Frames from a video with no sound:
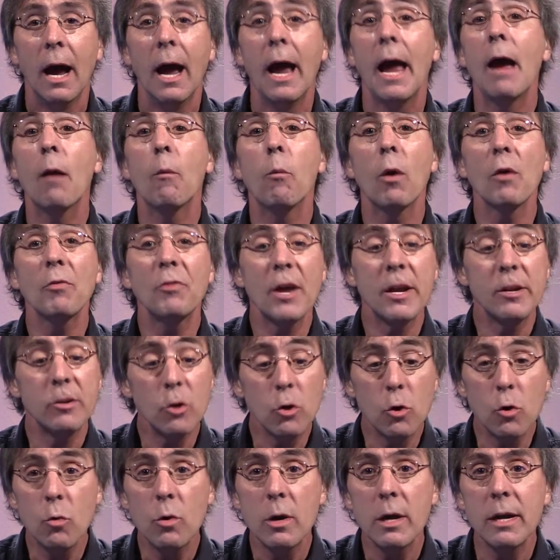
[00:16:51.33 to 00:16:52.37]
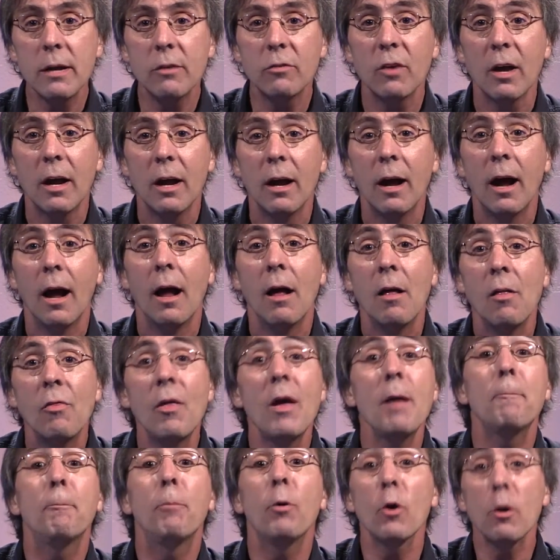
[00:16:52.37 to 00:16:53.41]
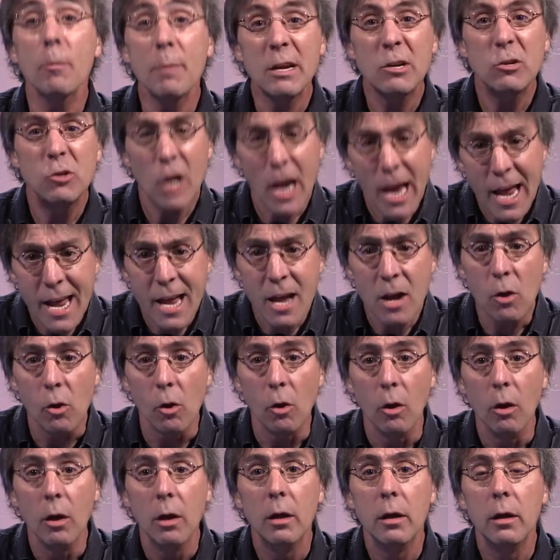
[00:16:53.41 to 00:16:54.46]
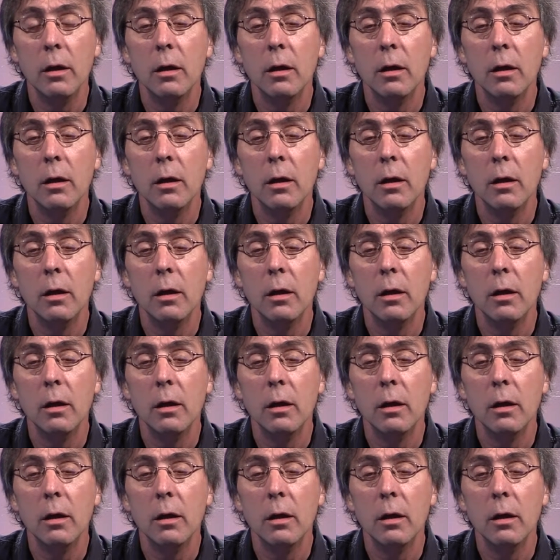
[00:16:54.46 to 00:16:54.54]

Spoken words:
And what they do is they put them in jail.